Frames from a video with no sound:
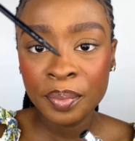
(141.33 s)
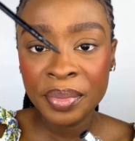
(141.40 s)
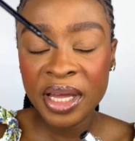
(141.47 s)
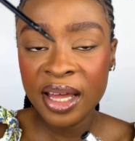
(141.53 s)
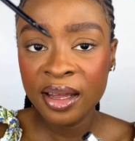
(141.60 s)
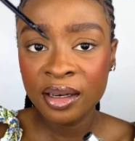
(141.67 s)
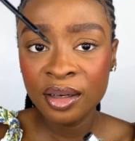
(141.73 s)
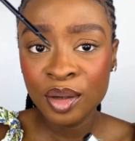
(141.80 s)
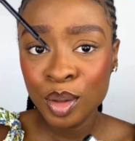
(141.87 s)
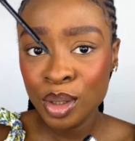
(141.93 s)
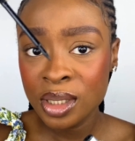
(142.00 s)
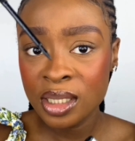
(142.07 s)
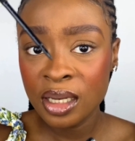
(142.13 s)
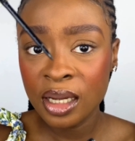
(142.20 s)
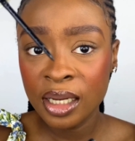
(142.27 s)
pen
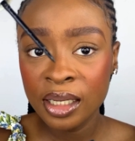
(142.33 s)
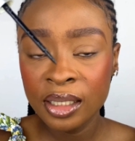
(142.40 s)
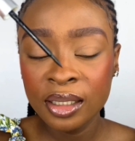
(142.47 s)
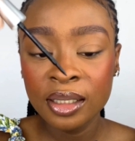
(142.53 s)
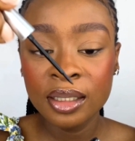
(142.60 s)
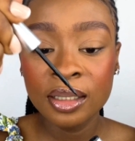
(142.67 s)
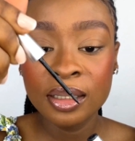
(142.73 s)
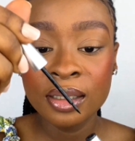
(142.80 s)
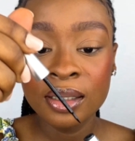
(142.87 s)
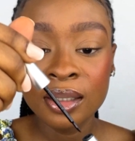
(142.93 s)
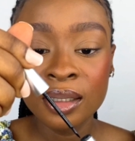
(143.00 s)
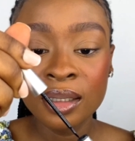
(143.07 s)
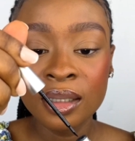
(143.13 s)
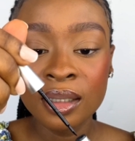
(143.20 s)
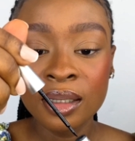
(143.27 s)
looks like.
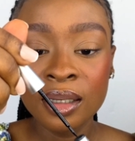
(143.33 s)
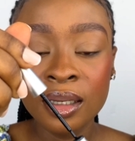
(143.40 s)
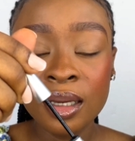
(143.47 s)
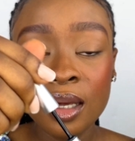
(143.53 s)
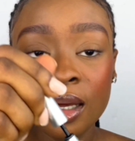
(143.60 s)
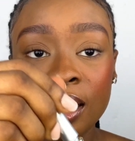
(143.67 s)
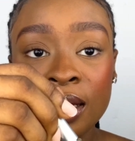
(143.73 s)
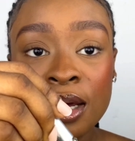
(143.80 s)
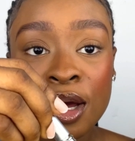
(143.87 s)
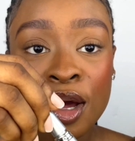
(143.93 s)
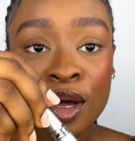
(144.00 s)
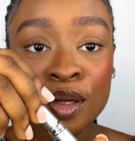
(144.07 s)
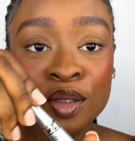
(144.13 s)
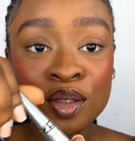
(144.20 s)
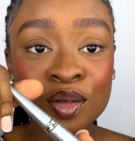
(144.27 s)
Okay,
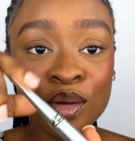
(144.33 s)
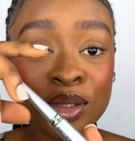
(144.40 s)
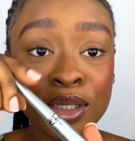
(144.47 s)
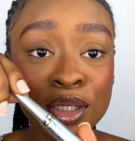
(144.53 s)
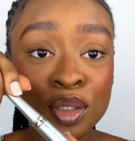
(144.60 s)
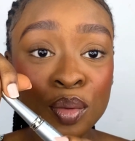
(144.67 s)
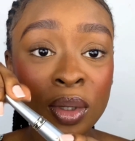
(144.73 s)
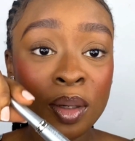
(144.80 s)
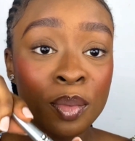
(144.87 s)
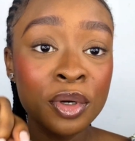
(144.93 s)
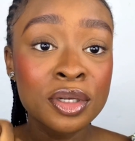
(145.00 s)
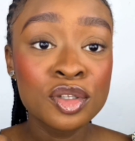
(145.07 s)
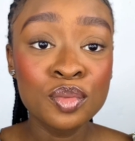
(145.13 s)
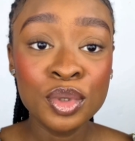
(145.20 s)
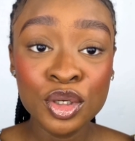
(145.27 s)
so this is what I'm
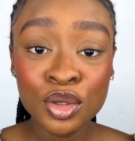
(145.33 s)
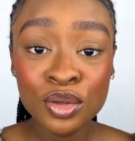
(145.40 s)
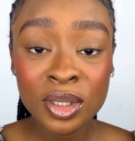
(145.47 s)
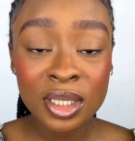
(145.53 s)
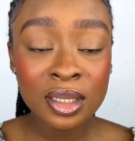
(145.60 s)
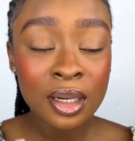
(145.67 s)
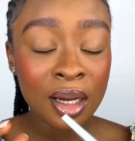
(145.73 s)
going to be using.